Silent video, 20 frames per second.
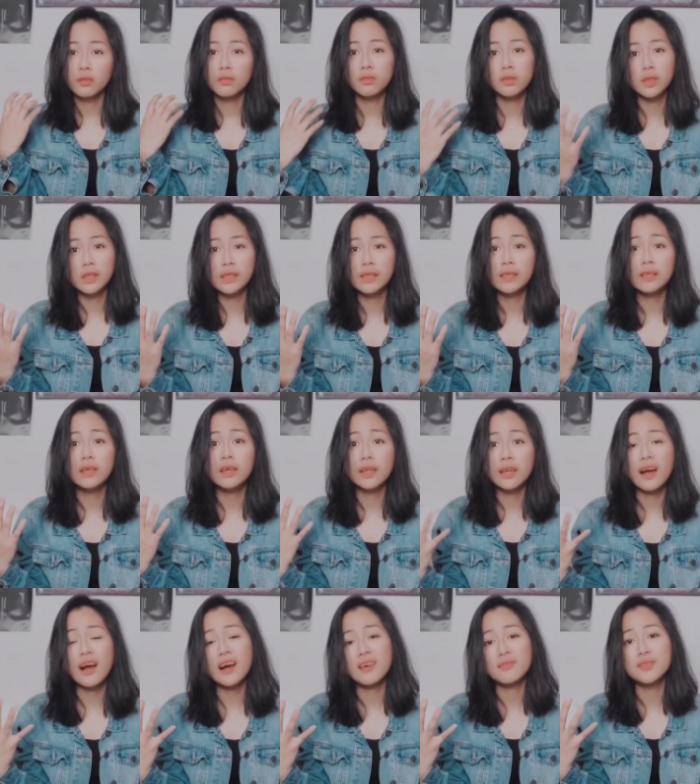you're really
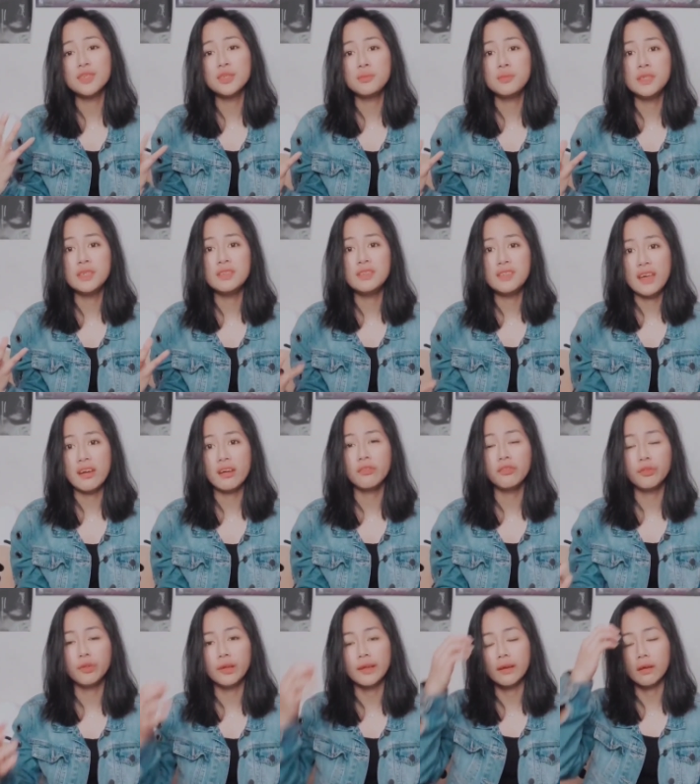gonna have to be
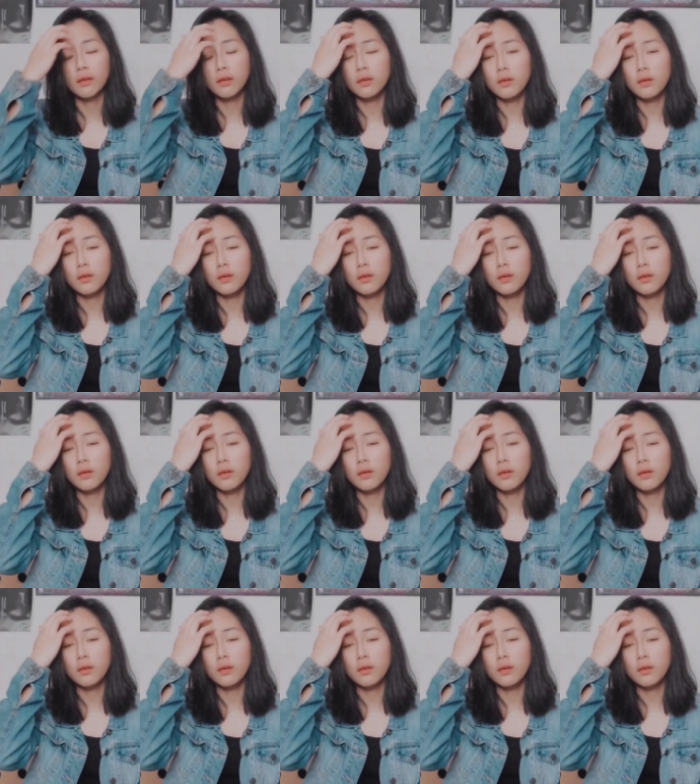there for like